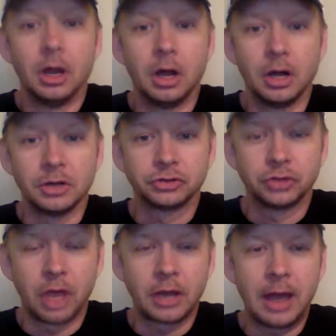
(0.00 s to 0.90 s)
uh,
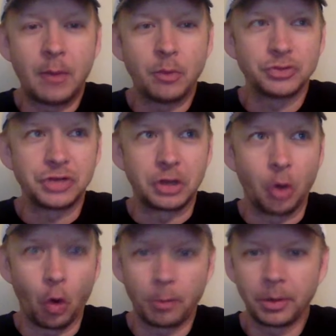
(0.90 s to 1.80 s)
slight, I won't say
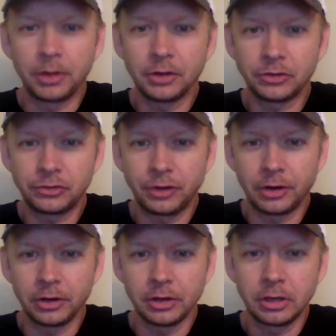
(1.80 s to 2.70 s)
corporate
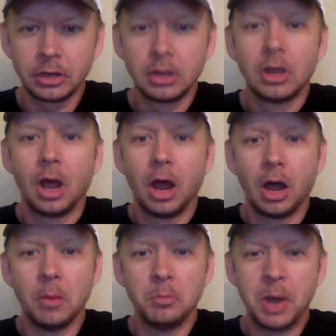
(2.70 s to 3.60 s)
necessarily. Yeah.
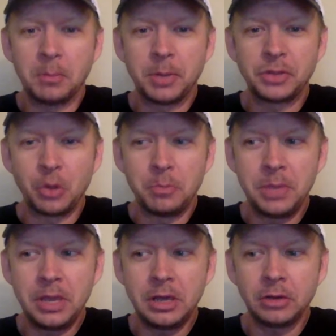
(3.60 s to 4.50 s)
Uh, but but they're
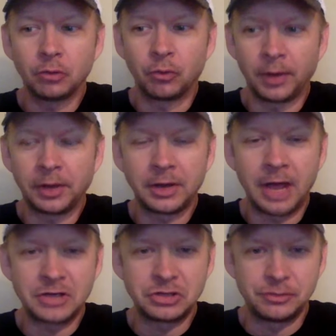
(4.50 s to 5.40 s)
being
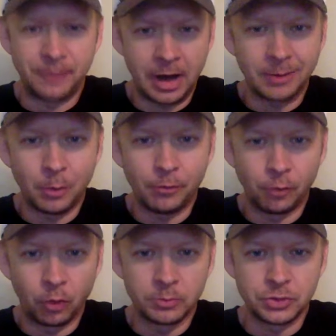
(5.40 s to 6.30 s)
recognized as viable
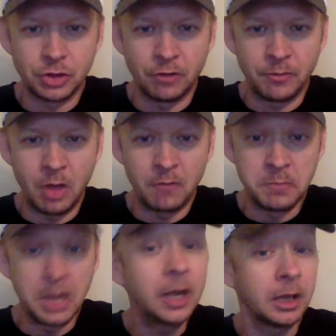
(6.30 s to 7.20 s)
forms of, of
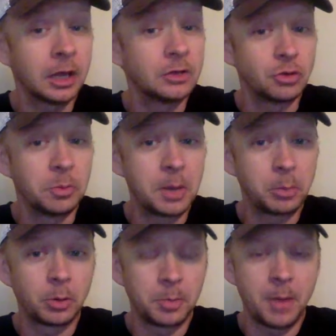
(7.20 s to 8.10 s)
media, and so
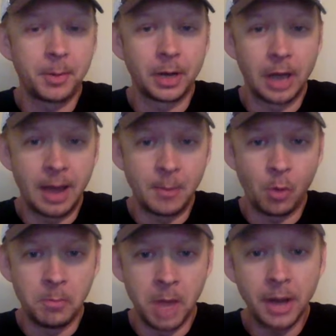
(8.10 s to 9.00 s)
people are pumping a lot
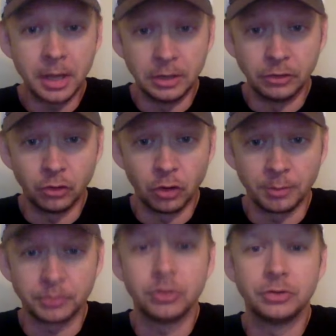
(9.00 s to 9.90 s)
more money into
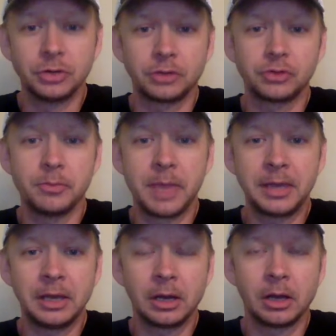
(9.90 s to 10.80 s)
them to, to, to
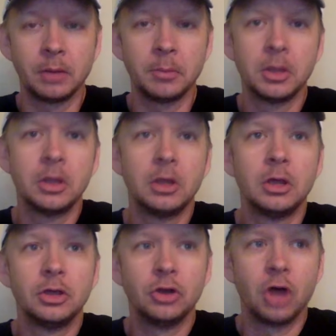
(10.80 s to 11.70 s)
making them, um,
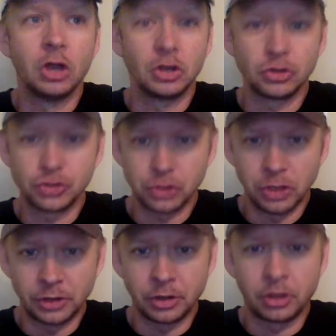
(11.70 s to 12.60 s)
you know, a little
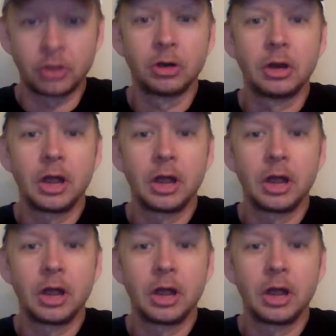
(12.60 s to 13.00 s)
slicker,